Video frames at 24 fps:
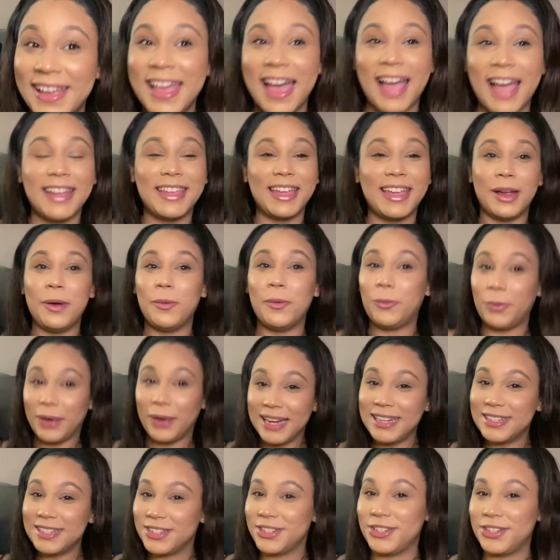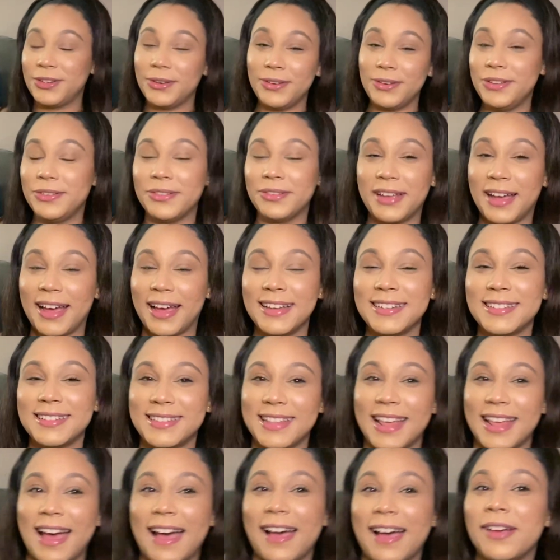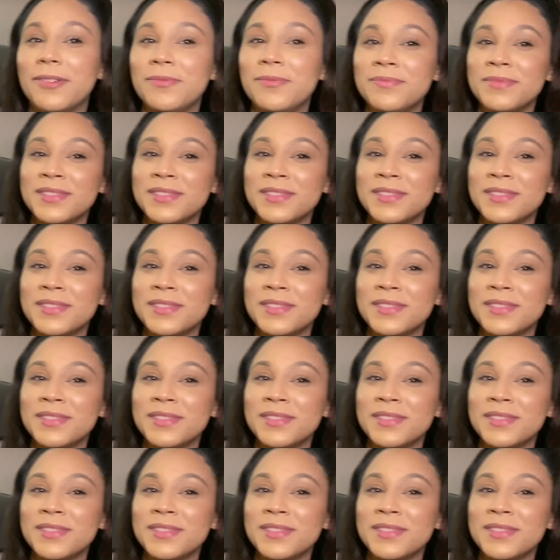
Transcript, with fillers: I can't wait to show you guys that.